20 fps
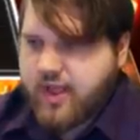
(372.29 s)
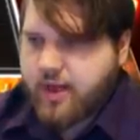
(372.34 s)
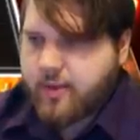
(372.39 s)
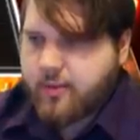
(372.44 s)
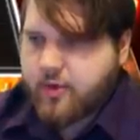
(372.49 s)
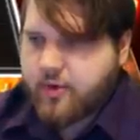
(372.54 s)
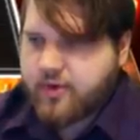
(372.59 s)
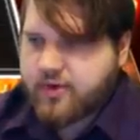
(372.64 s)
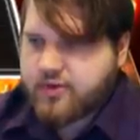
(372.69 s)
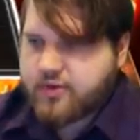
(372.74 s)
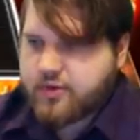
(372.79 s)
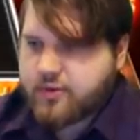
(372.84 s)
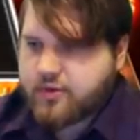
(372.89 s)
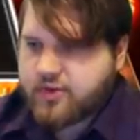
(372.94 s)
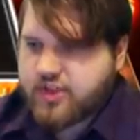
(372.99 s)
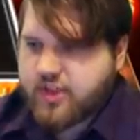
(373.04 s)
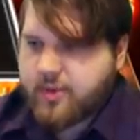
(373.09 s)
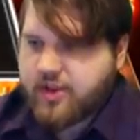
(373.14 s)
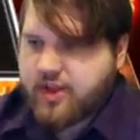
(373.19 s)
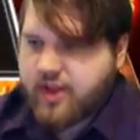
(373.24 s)
And I'm going to
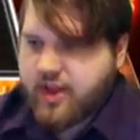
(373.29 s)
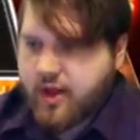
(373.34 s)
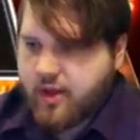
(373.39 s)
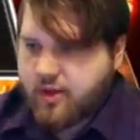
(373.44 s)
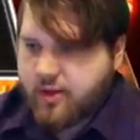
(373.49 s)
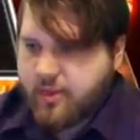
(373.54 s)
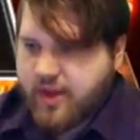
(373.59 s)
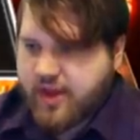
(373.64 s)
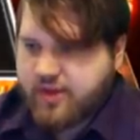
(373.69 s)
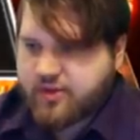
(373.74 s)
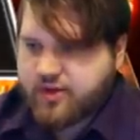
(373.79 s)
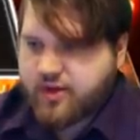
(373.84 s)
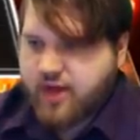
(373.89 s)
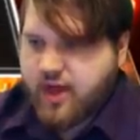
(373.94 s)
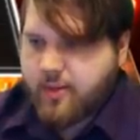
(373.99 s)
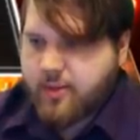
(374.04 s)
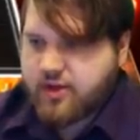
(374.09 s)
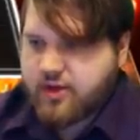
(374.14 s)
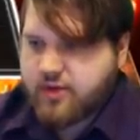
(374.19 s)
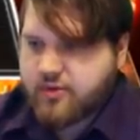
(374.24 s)
summon the other Master
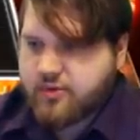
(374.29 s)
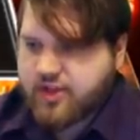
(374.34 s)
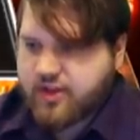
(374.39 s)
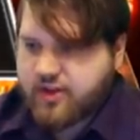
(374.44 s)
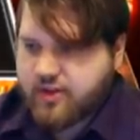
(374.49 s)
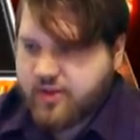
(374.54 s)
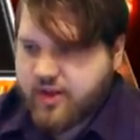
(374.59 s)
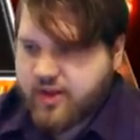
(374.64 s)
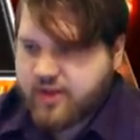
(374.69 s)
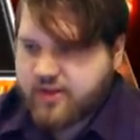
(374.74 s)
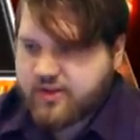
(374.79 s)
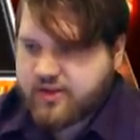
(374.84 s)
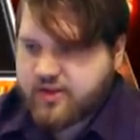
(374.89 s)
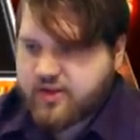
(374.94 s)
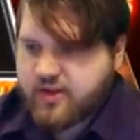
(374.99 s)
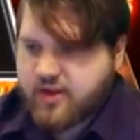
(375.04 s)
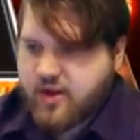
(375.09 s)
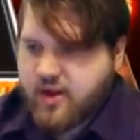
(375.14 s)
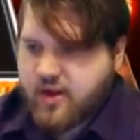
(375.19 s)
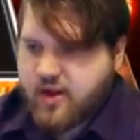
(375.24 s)
Diamond using
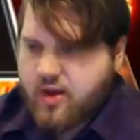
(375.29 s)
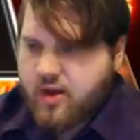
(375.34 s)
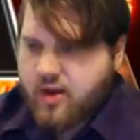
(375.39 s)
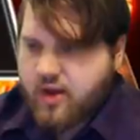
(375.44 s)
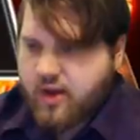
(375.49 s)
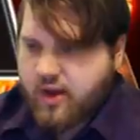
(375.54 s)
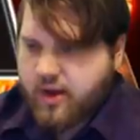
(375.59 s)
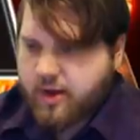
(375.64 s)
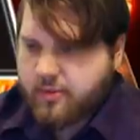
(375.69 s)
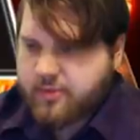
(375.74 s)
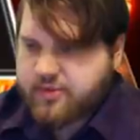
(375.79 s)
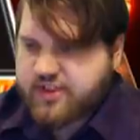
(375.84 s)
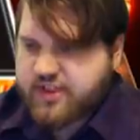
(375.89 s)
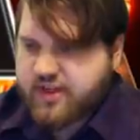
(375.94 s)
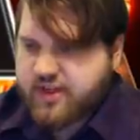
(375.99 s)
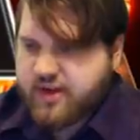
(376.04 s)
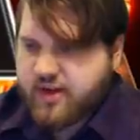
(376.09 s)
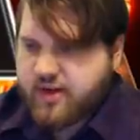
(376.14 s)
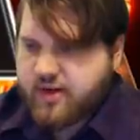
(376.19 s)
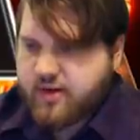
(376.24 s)
this,
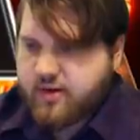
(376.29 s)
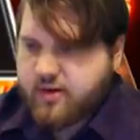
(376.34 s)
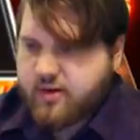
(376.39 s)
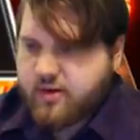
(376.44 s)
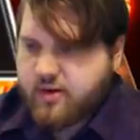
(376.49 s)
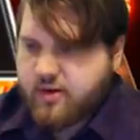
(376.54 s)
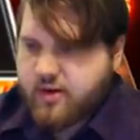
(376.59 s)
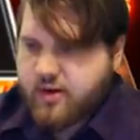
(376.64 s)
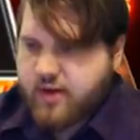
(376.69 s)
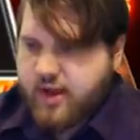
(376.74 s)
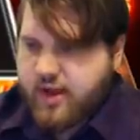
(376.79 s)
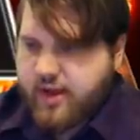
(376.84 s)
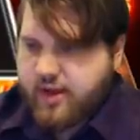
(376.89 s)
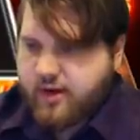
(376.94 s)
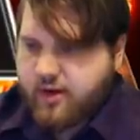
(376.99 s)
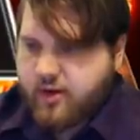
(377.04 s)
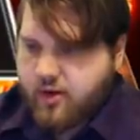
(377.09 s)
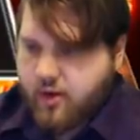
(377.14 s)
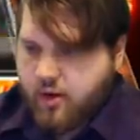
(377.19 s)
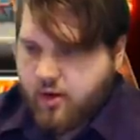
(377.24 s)
Obsidian,
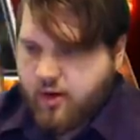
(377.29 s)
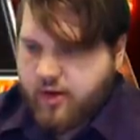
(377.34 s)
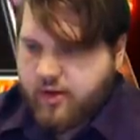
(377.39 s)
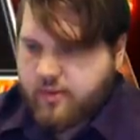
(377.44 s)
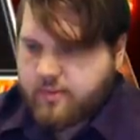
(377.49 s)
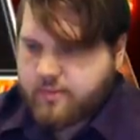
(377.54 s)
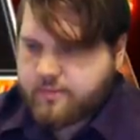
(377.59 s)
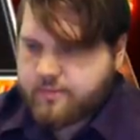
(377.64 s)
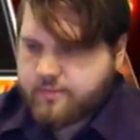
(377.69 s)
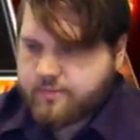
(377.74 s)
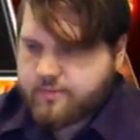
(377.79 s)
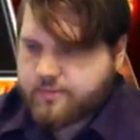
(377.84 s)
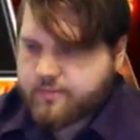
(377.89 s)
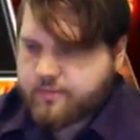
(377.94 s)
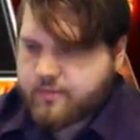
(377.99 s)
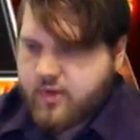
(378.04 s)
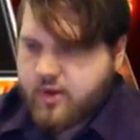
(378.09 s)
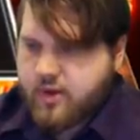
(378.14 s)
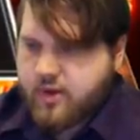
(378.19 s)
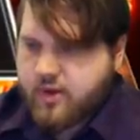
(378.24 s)
and Garnet.
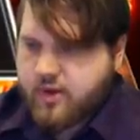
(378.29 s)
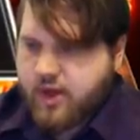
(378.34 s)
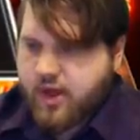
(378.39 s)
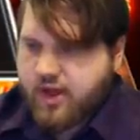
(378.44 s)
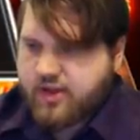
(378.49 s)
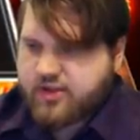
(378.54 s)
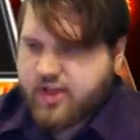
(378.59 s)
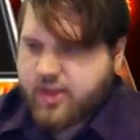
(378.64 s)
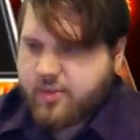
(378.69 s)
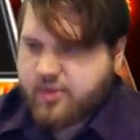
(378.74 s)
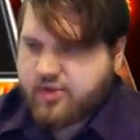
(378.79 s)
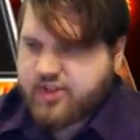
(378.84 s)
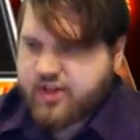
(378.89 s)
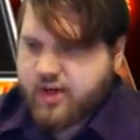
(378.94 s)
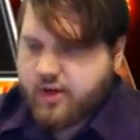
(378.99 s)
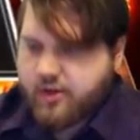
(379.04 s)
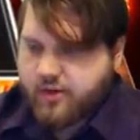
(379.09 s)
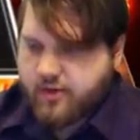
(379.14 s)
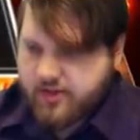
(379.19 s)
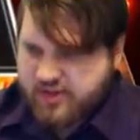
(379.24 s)
So that puts
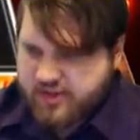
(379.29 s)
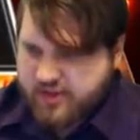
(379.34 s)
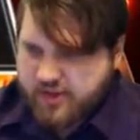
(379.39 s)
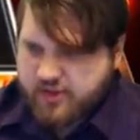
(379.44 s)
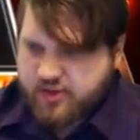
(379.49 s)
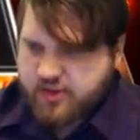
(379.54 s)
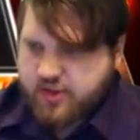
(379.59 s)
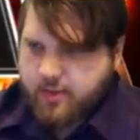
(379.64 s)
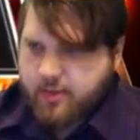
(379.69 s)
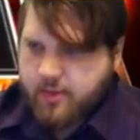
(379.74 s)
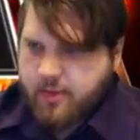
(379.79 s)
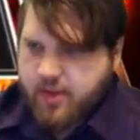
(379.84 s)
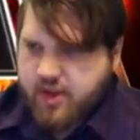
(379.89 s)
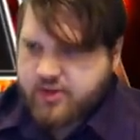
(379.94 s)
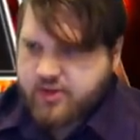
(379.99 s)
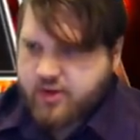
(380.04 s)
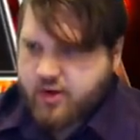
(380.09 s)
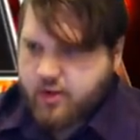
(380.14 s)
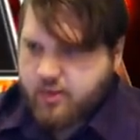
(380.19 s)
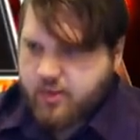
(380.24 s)
another special summon
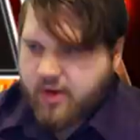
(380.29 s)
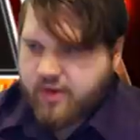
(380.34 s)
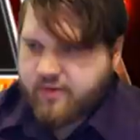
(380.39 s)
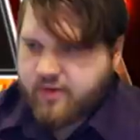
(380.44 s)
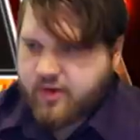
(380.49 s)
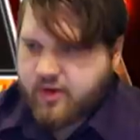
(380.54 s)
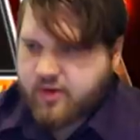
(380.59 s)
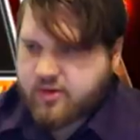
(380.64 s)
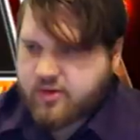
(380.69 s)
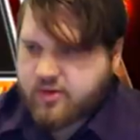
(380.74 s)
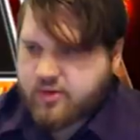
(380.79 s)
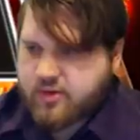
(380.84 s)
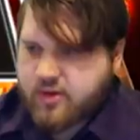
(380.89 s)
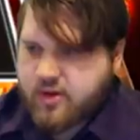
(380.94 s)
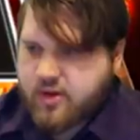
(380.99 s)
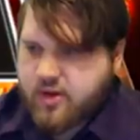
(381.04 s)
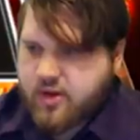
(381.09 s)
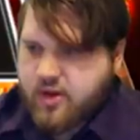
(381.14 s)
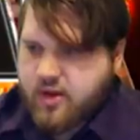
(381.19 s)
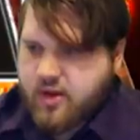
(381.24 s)
monster on my field.
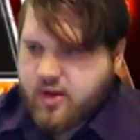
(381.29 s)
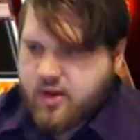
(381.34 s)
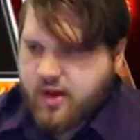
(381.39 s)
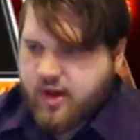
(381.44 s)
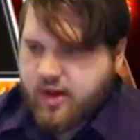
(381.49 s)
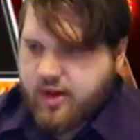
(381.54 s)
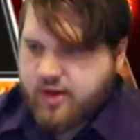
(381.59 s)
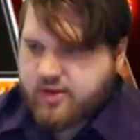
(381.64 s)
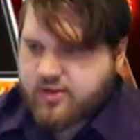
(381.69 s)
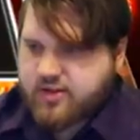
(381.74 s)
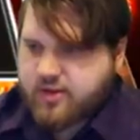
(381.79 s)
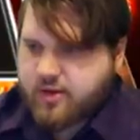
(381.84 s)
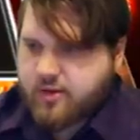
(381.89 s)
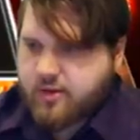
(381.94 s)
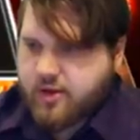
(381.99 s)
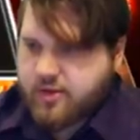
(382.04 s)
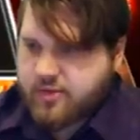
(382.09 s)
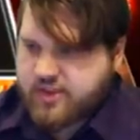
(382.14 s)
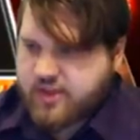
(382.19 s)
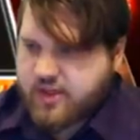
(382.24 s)

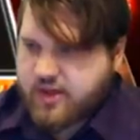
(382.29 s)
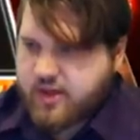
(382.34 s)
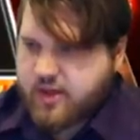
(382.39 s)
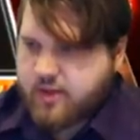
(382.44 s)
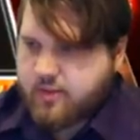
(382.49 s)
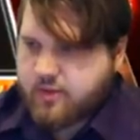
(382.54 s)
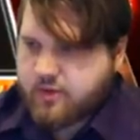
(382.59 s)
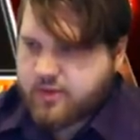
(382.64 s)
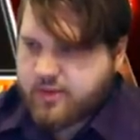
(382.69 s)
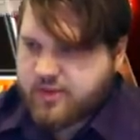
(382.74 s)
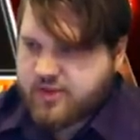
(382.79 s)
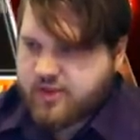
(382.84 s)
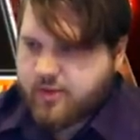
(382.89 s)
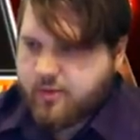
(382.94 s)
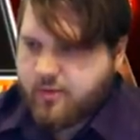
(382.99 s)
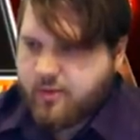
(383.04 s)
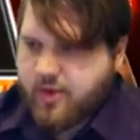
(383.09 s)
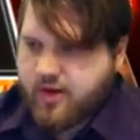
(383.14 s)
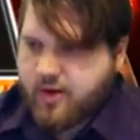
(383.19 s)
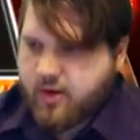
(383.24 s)
So the Obsidian will special
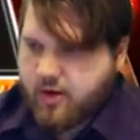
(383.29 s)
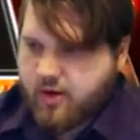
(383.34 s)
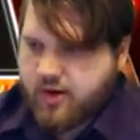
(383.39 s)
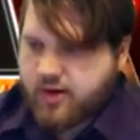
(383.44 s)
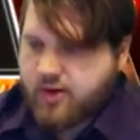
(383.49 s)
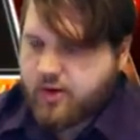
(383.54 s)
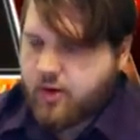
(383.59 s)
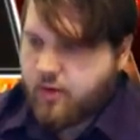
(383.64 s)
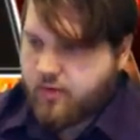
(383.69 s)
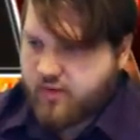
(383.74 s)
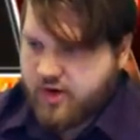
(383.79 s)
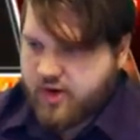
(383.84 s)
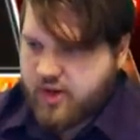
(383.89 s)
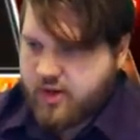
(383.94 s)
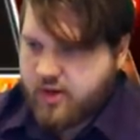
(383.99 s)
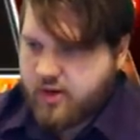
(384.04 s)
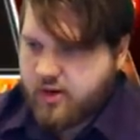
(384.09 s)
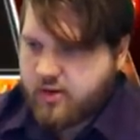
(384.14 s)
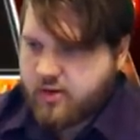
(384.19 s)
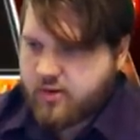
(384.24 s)
summon my Garnet over
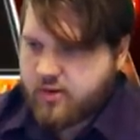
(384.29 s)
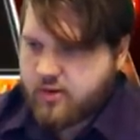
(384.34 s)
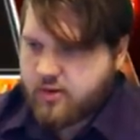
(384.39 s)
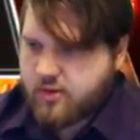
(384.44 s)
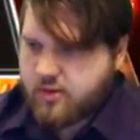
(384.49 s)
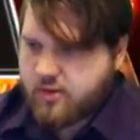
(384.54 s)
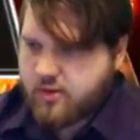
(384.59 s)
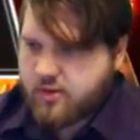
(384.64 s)
here.